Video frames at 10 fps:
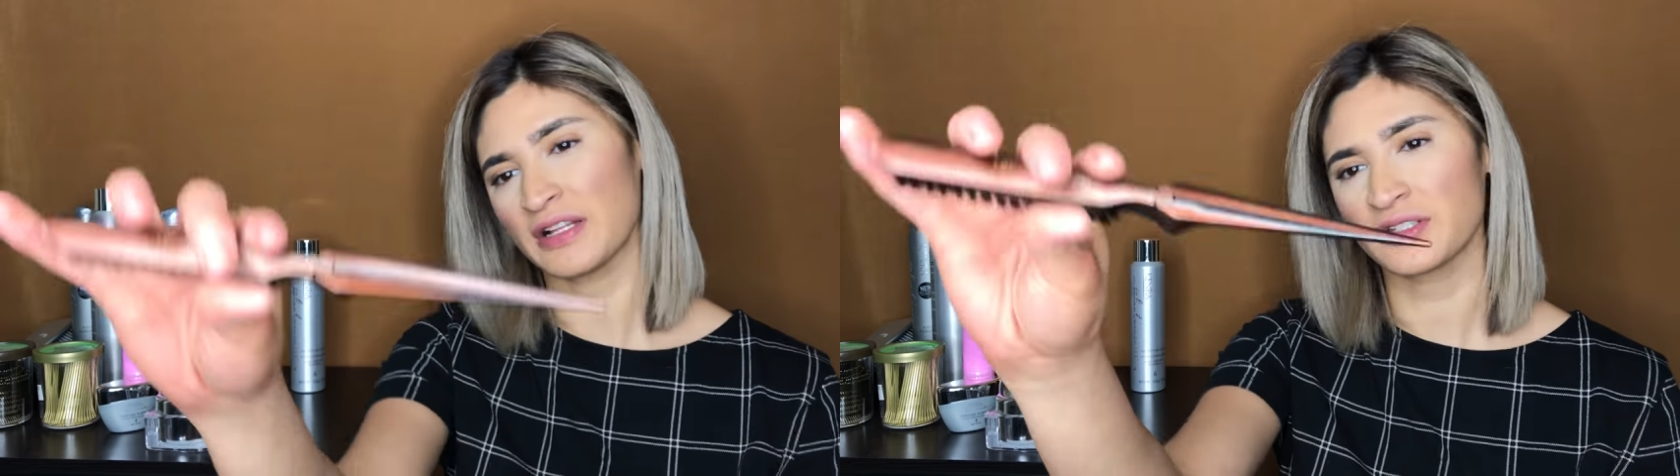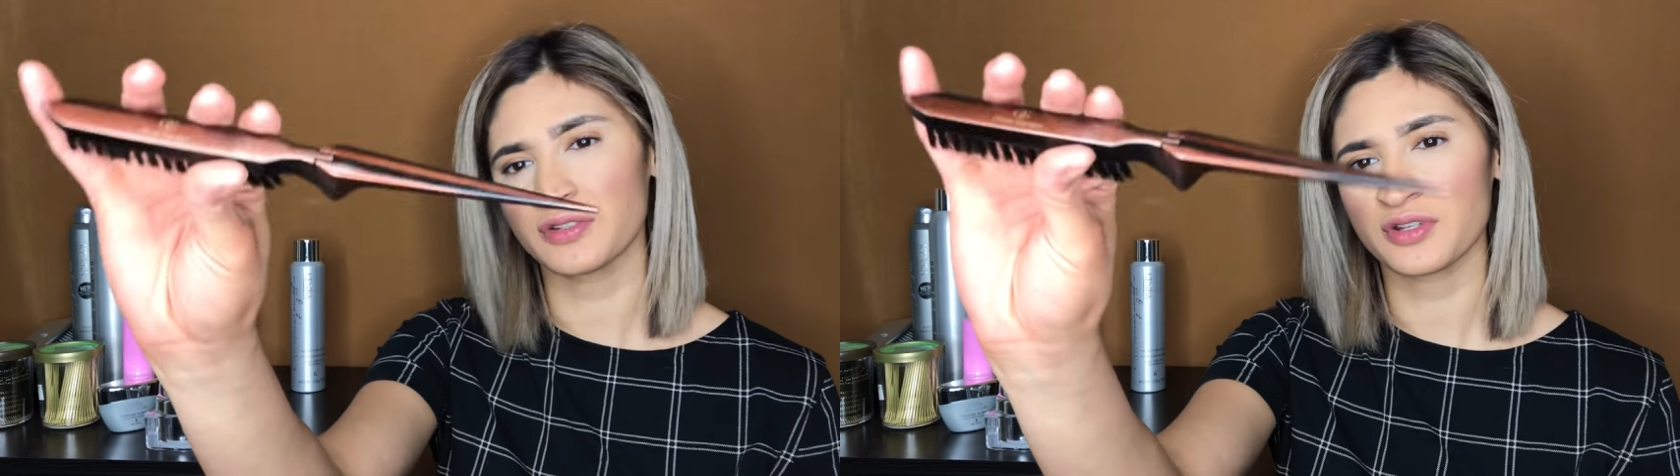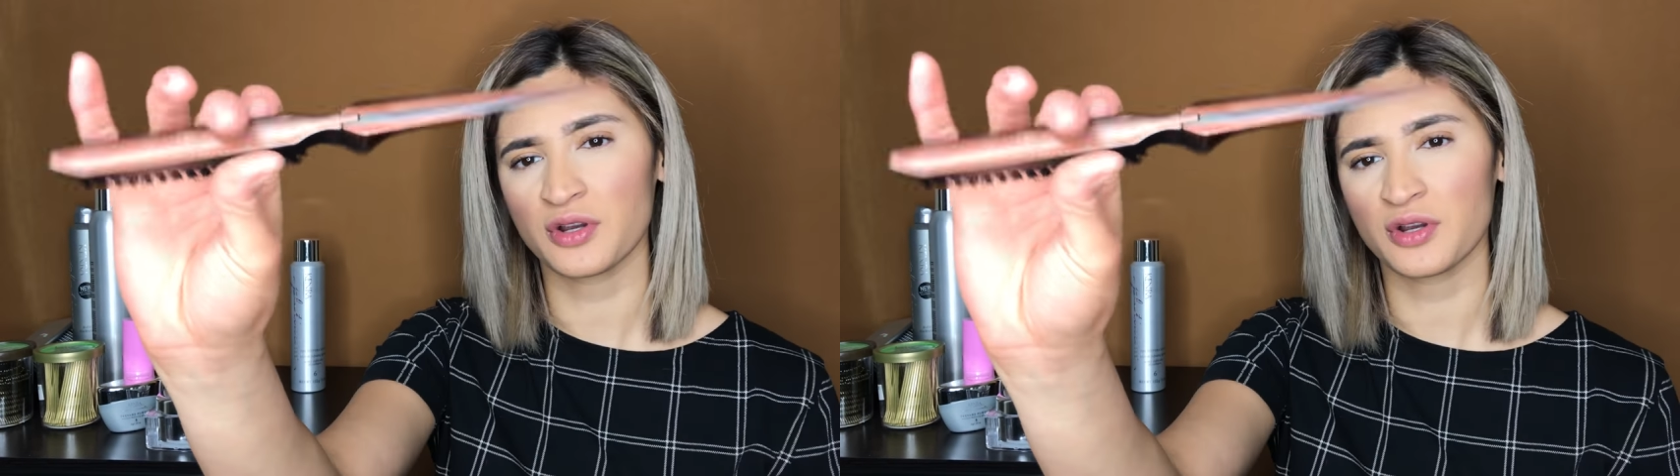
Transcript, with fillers: Rat Tails